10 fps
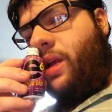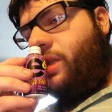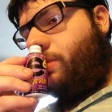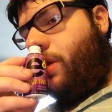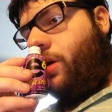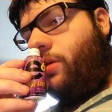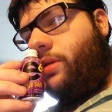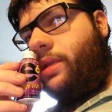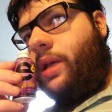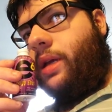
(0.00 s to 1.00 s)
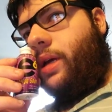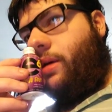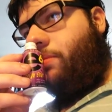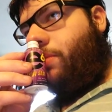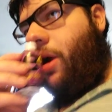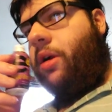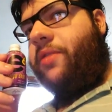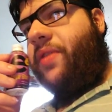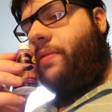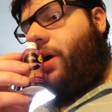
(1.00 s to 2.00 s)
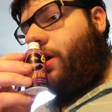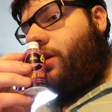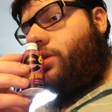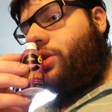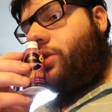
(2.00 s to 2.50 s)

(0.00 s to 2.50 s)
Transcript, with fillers: Smells like a berry 5 hour energy